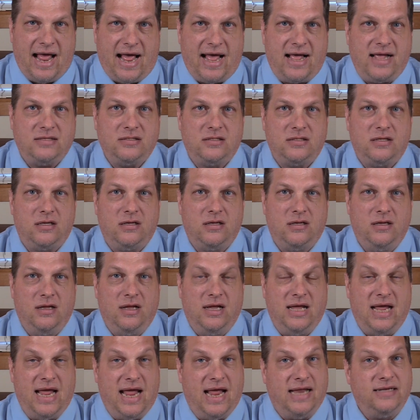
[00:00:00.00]
ask
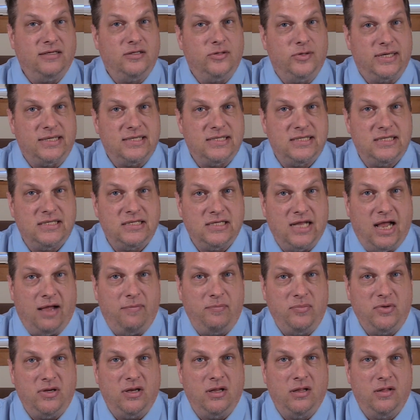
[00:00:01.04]
and to
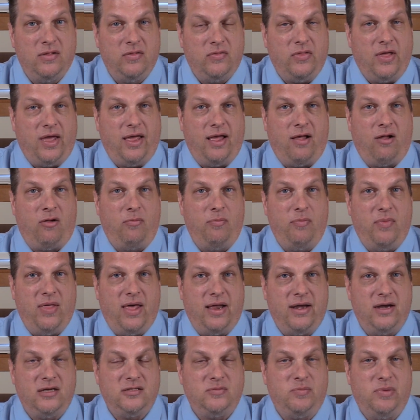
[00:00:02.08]
accept the help
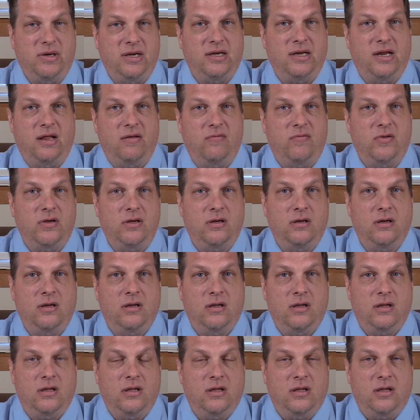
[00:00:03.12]
that is being given?
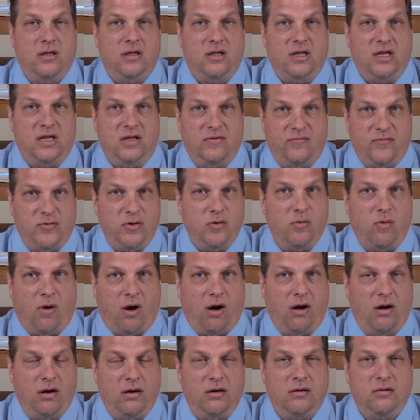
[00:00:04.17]
If you
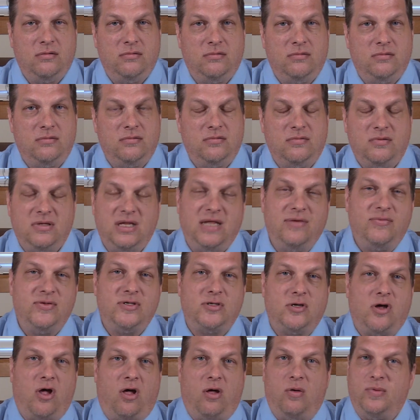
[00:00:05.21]
are, give
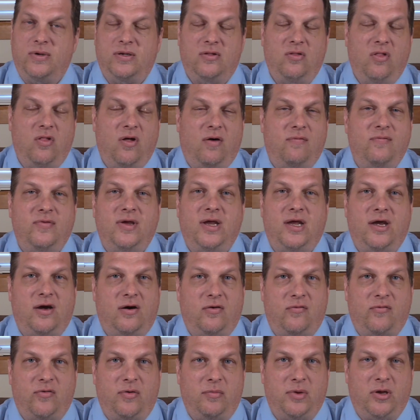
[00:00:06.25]
us a call. We'd love to
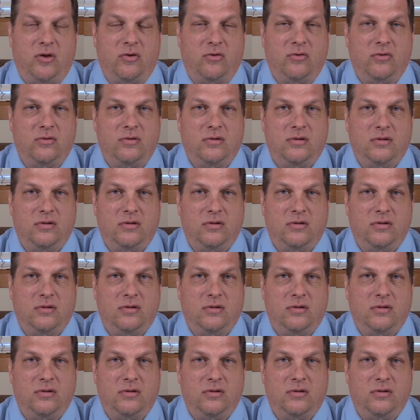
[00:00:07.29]
hear from you.